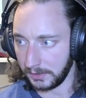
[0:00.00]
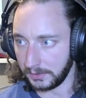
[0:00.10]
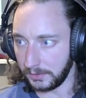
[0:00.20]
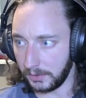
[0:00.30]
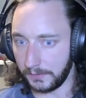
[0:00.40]

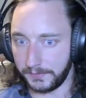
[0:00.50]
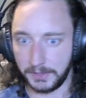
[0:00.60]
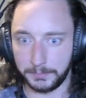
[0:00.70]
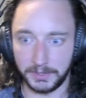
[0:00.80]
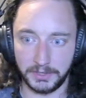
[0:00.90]
hopefully
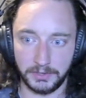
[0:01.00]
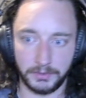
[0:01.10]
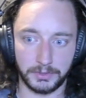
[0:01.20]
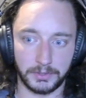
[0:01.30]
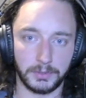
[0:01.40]
bringing you
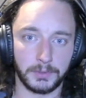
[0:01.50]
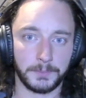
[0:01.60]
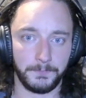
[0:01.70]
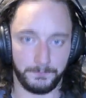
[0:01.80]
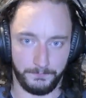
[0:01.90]
through
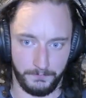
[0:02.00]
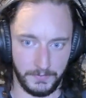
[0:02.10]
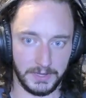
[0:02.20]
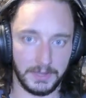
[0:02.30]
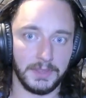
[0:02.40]

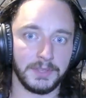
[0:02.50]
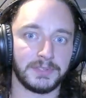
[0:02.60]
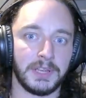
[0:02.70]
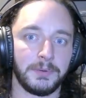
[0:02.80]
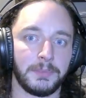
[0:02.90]
this
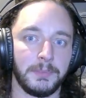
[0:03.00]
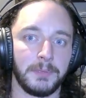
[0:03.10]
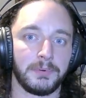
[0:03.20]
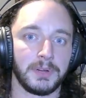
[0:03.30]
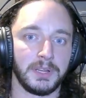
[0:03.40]
day with me
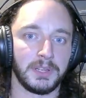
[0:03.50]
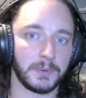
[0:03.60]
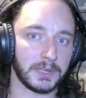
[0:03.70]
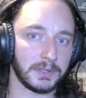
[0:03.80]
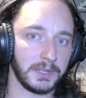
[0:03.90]
pretty
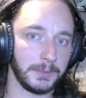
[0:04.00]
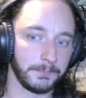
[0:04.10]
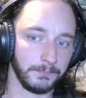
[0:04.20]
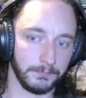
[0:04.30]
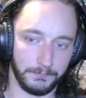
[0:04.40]
quickly.
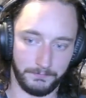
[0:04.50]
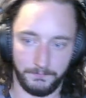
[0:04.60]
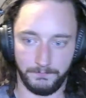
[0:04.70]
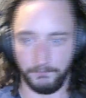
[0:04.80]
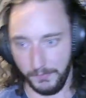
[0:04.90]

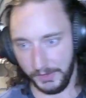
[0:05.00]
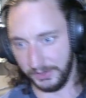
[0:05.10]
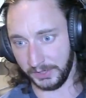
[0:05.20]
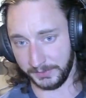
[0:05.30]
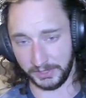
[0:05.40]

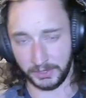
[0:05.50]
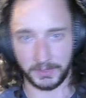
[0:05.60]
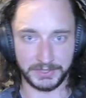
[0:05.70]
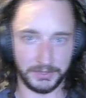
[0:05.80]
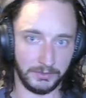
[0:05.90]
Don't want to go
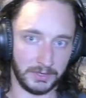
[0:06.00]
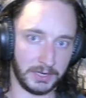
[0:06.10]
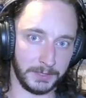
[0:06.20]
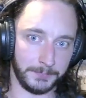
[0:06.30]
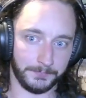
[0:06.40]
on too
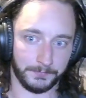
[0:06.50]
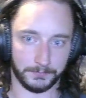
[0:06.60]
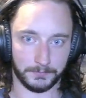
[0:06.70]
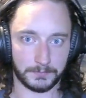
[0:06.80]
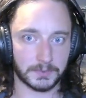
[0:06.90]
long.
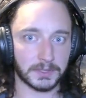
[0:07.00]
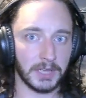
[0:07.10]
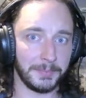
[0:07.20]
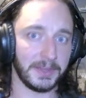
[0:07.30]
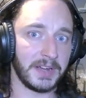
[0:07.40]

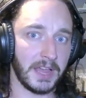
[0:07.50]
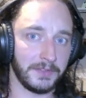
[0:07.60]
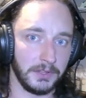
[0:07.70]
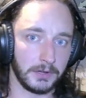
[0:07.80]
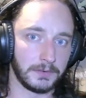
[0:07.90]
I plan on
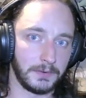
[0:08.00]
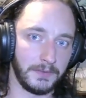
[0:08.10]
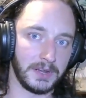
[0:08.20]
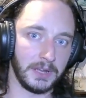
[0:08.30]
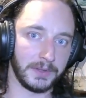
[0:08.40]
having the overview
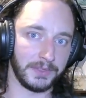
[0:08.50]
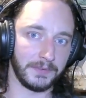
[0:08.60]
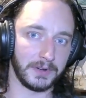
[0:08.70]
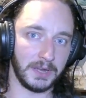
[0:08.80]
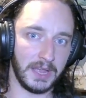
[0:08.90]
video at the
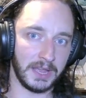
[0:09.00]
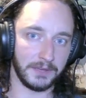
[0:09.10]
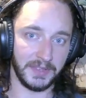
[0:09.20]
very end of the